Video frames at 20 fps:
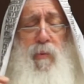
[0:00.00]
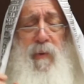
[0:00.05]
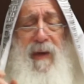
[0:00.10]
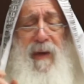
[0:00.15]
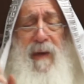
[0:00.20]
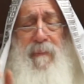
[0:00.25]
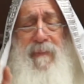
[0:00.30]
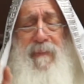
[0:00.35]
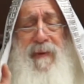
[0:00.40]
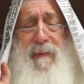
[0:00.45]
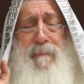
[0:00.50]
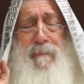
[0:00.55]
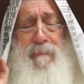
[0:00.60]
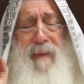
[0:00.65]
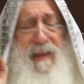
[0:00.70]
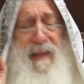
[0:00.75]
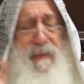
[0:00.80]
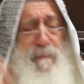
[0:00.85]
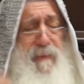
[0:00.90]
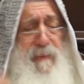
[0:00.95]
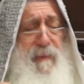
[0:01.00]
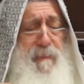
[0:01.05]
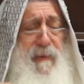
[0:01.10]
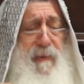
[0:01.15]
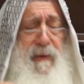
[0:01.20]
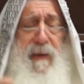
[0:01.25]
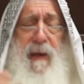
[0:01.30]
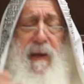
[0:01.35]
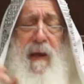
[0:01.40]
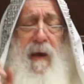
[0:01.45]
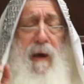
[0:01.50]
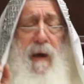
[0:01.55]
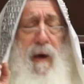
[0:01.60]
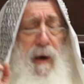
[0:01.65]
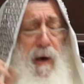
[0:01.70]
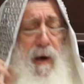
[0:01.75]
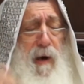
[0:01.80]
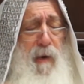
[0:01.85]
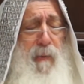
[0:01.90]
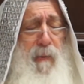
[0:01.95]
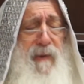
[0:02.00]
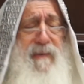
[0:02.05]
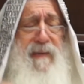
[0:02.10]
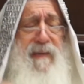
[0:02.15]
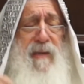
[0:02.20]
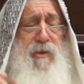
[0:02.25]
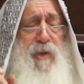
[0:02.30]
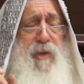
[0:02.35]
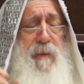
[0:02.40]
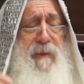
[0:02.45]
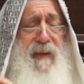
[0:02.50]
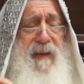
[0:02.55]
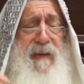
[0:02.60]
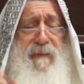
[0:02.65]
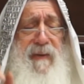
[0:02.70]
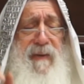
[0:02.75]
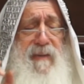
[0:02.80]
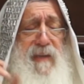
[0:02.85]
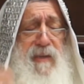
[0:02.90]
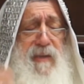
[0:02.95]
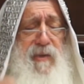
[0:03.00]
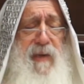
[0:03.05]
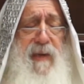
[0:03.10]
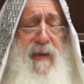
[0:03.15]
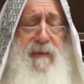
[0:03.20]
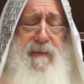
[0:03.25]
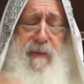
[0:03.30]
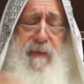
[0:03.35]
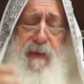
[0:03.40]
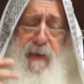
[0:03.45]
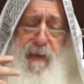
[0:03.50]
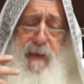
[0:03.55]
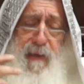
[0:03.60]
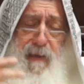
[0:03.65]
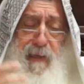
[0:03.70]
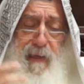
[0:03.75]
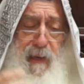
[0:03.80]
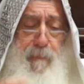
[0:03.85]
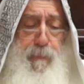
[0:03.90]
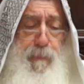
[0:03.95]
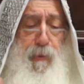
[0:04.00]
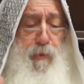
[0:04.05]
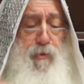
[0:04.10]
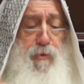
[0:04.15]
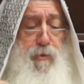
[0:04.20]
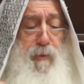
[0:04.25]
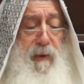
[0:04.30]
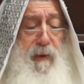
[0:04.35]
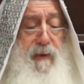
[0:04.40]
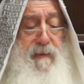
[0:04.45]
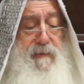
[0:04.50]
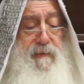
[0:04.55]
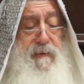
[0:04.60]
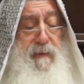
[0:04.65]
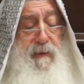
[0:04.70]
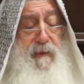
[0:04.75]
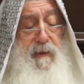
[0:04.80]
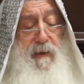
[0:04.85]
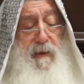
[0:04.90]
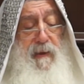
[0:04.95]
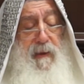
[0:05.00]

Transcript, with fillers: We can be bad people, always Hashem give us a chance, he approach to us.